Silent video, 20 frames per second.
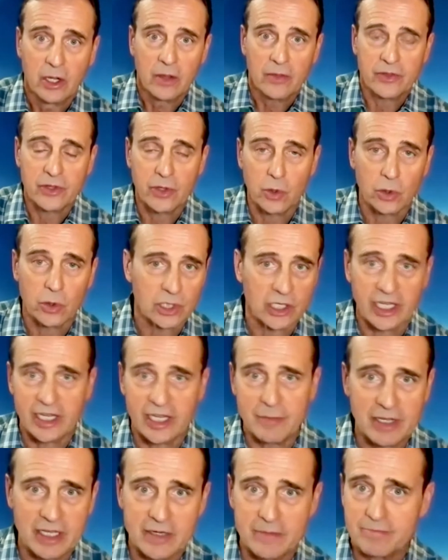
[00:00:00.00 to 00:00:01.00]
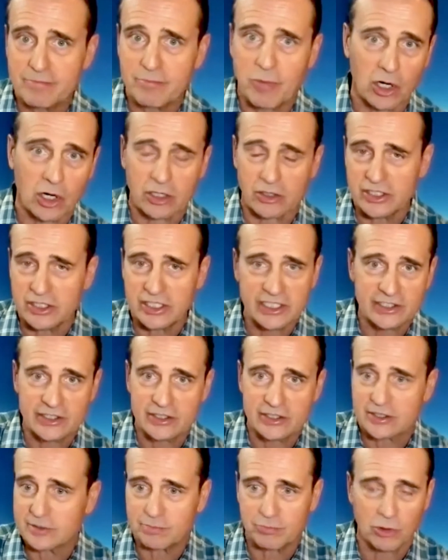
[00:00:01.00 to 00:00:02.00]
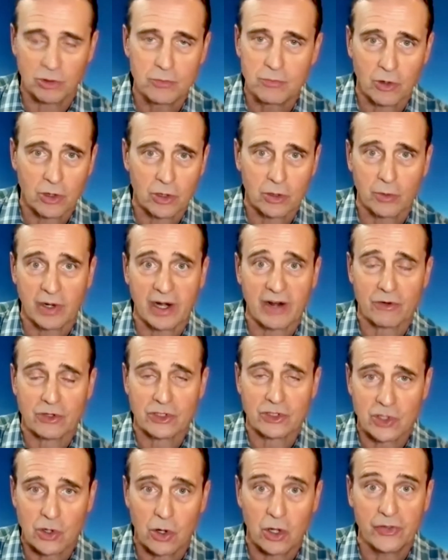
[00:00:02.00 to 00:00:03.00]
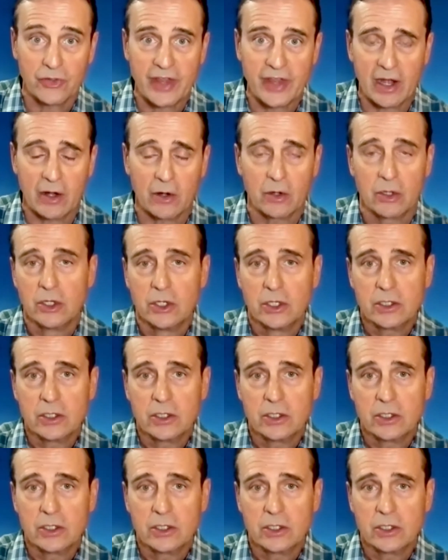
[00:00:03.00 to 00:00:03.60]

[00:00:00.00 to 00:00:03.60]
the old Lehman, Barclays, Bloomberg, whatever it's called now,